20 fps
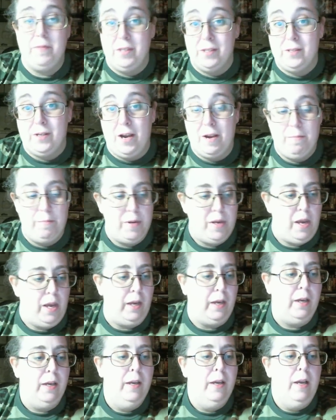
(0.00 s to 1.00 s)
the time
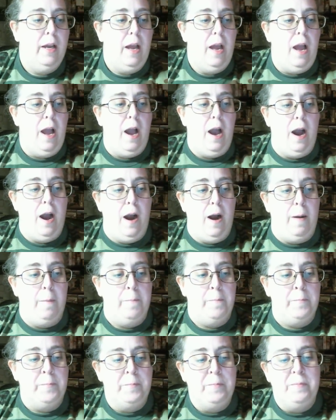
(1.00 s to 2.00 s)
being.
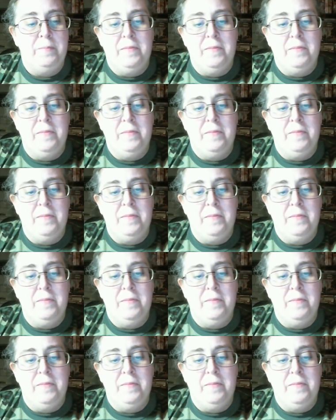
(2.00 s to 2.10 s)
Um,